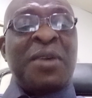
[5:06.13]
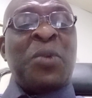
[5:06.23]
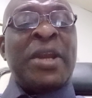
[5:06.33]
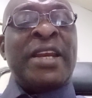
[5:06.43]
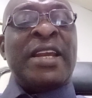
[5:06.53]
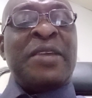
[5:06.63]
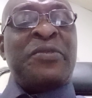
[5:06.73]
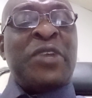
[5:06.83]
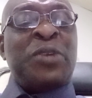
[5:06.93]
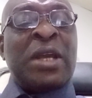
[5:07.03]
when they
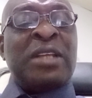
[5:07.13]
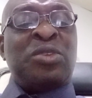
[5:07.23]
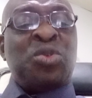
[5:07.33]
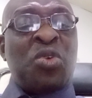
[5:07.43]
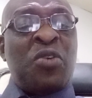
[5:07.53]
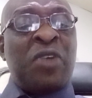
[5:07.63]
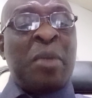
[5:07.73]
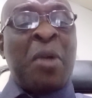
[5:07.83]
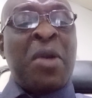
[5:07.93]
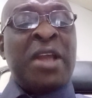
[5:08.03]
eventually took over
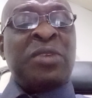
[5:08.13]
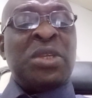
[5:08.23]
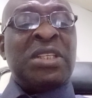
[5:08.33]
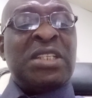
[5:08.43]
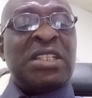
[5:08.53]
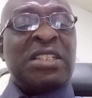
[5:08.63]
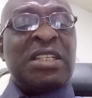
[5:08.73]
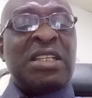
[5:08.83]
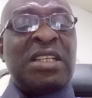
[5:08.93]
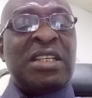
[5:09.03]
power in
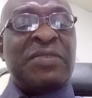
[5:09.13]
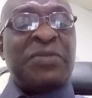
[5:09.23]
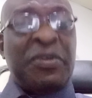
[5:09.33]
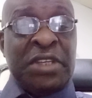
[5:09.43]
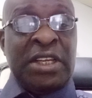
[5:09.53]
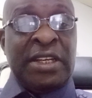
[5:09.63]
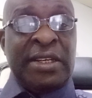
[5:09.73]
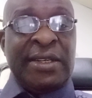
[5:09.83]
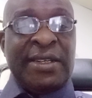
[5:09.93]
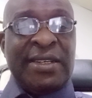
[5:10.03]
2015,
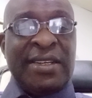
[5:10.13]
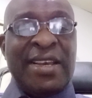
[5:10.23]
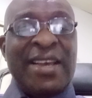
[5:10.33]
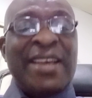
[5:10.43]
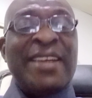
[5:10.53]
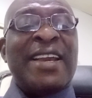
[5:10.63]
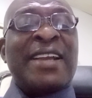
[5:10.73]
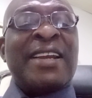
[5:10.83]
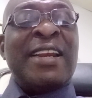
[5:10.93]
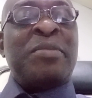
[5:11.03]

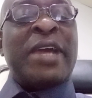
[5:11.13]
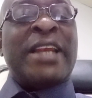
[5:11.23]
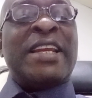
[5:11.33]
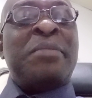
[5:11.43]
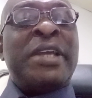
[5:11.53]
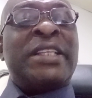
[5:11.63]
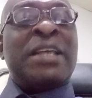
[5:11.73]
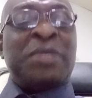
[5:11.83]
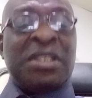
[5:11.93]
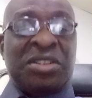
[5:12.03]
they claimed that they met
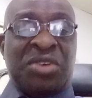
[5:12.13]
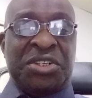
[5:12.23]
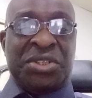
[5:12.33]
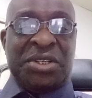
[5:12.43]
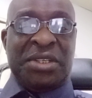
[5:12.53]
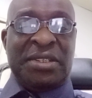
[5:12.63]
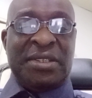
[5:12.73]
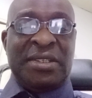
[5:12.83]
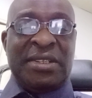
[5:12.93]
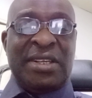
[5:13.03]
empty treasure.
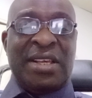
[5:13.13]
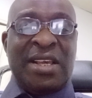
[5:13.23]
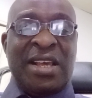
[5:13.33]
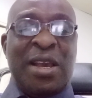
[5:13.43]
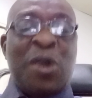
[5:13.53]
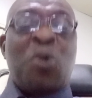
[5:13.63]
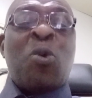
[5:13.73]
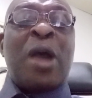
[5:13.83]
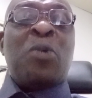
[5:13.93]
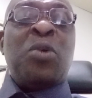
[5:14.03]

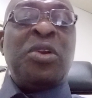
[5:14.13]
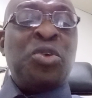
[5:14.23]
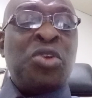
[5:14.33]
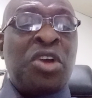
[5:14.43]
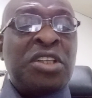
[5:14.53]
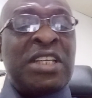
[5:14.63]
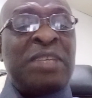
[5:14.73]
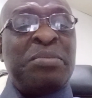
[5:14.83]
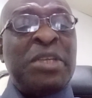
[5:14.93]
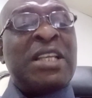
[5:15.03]
Why will you not
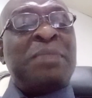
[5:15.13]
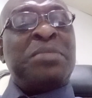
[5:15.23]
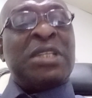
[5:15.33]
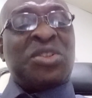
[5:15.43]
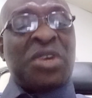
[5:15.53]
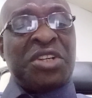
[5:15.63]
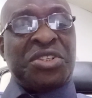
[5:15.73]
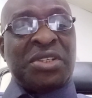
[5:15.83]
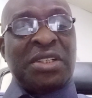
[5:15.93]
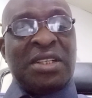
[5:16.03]
meet empty
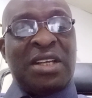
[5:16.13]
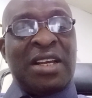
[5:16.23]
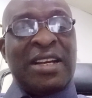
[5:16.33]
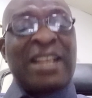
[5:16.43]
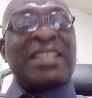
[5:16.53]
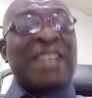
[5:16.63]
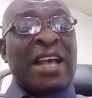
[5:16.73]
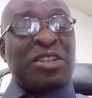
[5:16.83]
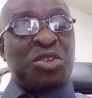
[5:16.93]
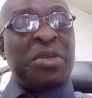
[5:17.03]
treasure? That is
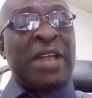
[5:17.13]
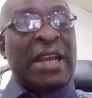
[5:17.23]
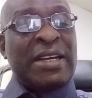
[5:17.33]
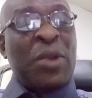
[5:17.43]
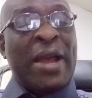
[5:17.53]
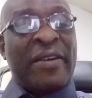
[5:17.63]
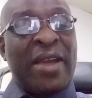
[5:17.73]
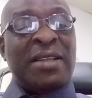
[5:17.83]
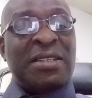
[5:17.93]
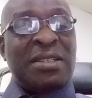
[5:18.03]
assuming that they were
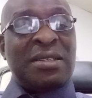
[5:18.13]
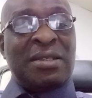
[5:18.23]
right.